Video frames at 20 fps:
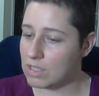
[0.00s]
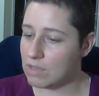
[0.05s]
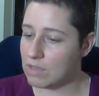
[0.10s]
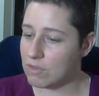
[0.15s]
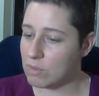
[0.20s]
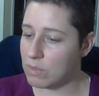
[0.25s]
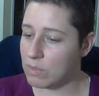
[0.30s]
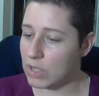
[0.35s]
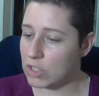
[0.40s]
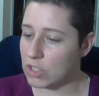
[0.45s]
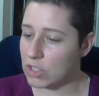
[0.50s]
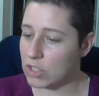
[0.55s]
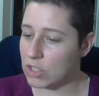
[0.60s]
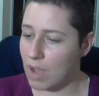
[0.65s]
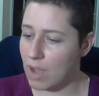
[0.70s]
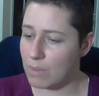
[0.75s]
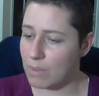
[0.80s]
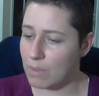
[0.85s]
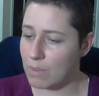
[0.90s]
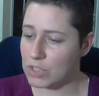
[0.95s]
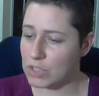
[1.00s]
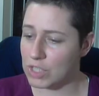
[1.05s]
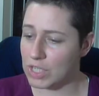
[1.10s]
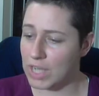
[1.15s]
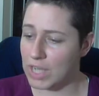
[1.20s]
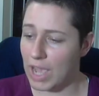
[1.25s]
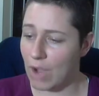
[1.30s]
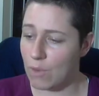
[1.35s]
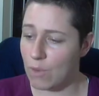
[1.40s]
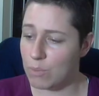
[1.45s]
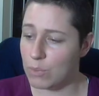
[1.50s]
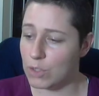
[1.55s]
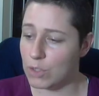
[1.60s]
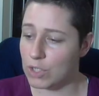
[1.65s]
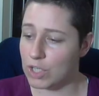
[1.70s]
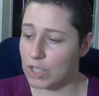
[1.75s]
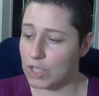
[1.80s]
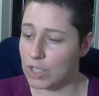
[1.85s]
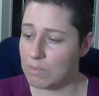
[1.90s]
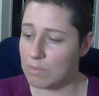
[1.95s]
deformation composite
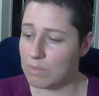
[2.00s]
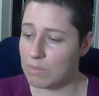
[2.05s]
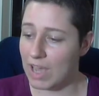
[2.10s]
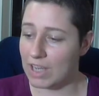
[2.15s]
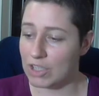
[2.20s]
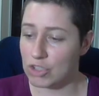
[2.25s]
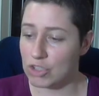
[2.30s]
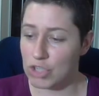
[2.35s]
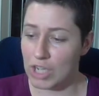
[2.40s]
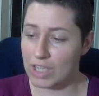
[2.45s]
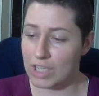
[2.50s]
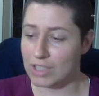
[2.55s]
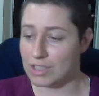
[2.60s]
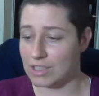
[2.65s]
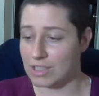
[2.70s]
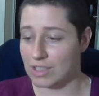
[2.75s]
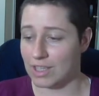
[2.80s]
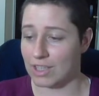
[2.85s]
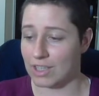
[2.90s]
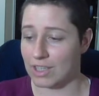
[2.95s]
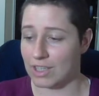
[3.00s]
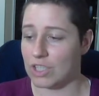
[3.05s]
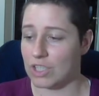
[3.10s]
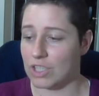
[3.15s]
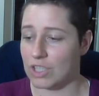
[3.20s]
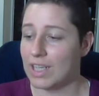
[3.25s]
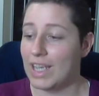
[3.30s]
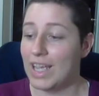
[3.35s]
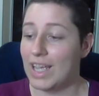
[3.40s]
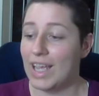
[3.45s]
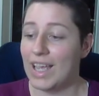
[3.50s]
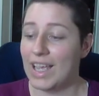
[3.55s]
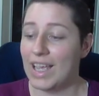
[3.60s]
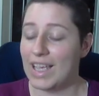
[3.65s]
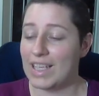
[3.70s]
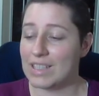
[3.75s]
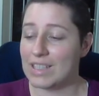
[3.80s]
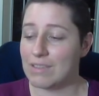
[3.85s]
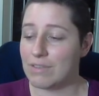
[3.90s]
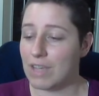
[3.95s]
output kinematic chain selection
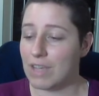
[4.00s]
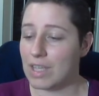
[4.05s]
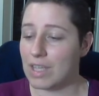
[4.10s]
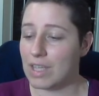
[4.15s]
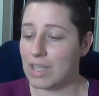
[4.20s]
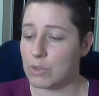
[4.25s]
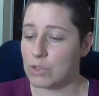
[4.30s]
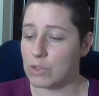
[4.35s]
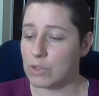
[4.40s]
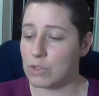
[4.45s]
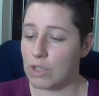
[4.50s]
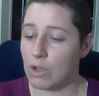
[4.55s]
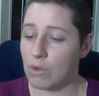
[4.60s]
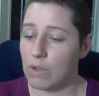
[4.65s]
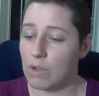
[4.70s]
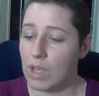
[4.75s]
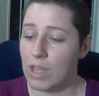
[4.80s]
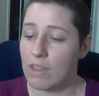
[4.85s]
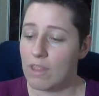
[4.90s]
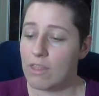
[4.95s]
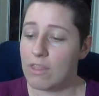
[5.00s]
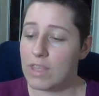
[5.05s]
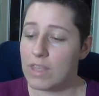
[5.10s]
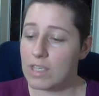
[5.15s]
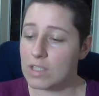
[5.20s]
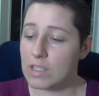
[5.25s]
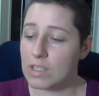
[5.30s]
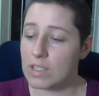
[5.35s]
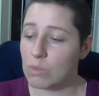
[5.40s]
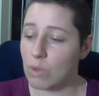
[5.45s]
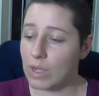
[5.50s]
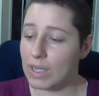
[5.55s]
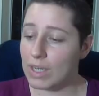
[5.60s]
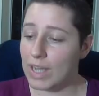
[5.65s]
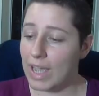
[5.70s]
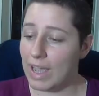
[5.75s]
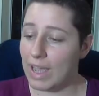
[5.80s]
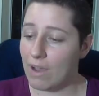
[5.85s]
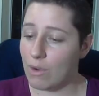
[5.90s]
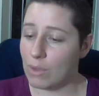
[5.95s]
is available. So this
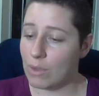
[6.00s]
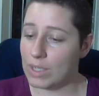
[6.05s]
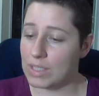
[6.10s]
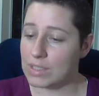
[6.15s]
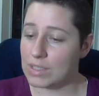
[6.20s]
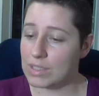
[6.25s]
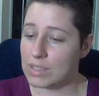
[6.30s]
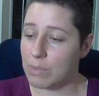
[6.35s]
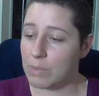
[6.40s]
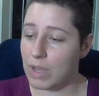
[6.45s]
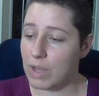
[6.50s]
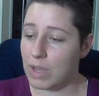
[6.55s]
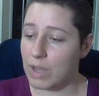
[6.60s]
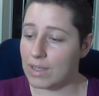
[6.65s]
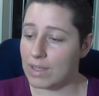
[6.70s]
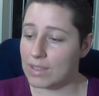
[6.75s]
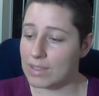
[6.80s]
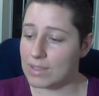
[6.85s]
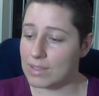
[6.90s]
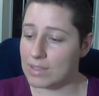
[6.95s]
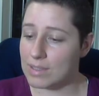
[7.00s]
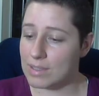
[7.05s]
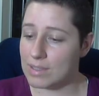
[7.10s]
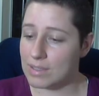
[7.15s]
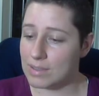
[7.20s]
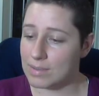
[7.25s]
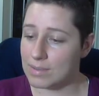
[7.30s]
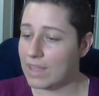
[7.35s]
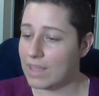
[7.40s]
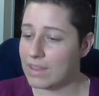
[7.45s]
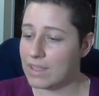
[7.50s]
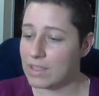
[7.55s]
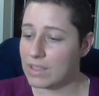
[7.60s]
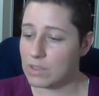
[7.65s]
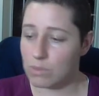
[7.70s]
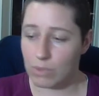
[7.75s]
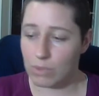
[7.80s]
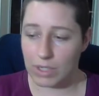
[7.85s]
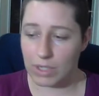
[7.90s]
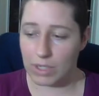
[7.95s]
one now is the boss, and
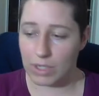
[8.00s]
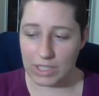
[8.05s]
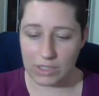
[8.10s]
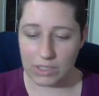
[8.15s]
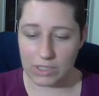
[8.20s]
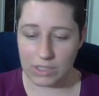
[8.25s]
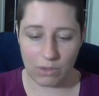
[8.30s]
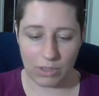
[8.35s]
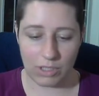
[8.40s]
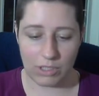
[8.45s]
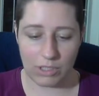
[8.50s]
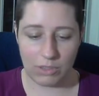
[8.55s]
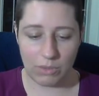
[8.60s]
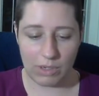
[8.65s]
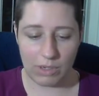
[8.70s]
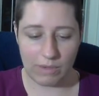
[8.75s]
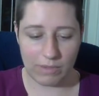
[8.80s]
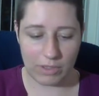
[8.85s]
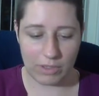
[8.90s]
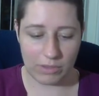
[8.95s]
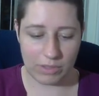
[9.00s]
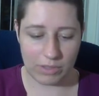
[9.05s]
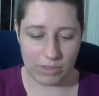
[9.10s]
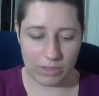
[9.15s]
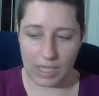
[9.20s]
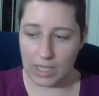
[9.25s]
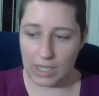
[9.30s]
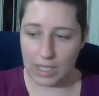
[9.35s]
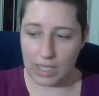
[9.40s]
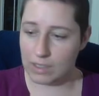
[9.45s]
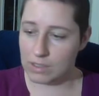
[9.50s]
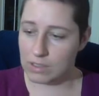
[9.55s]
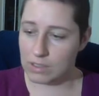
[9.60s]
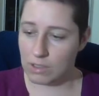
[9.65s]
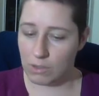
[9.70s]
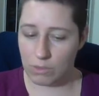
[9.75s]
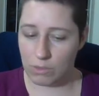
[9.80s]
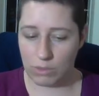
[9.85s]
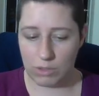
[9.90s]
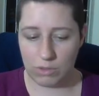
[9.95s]
this one is going to do whatever you say.
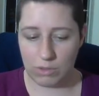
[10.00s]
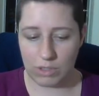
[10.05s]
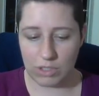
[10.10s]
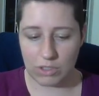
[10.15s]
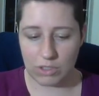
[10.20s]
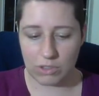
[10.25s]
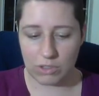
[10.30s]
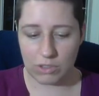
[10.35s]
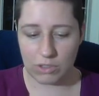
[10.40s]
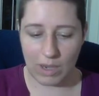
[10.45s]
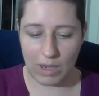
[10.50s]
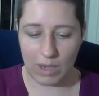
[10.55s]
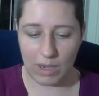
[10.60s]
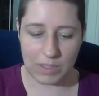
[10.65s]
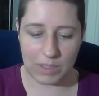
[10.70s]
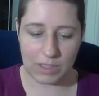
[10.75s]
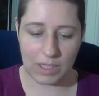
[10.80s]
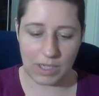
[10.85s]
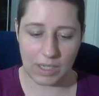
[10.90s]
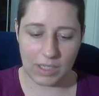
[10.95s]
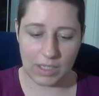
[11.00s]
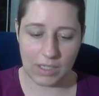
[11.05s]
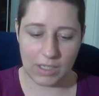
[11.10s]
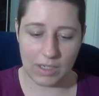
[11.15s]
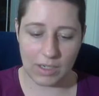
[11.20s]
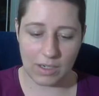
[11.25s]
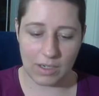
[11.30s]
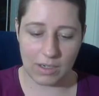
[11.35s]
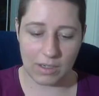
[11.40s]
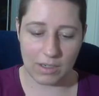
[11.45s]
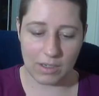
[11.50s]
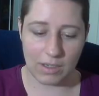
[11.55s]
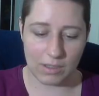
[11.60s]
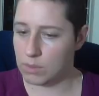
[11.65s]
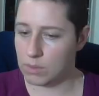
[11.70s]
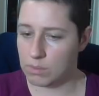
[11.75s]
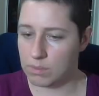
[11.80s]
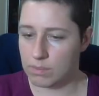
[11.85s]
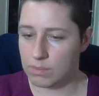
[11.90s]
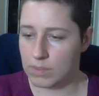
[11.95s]
So you can just grab this guy here.
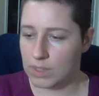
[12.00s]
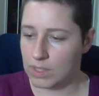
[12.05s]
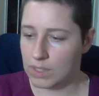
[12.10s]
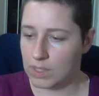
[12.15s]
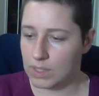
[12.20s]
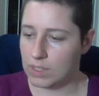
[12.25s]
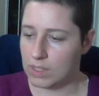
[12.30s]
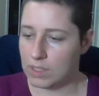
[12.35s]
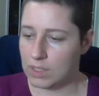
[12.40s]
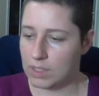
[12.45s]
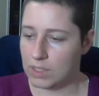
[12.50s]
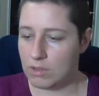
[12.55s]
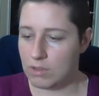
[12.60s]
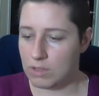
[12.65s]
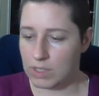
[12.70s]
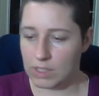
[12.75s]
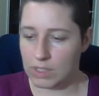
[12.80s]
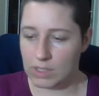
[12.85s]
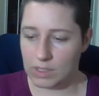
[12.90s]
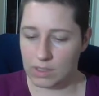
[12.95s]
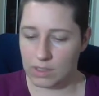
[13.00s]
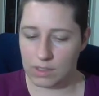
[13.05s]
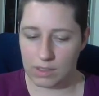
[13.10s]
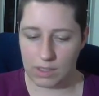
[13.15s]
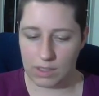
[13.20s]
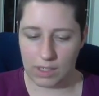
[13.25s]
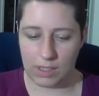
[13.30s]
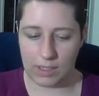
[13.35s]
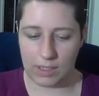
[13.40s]
Boop. You can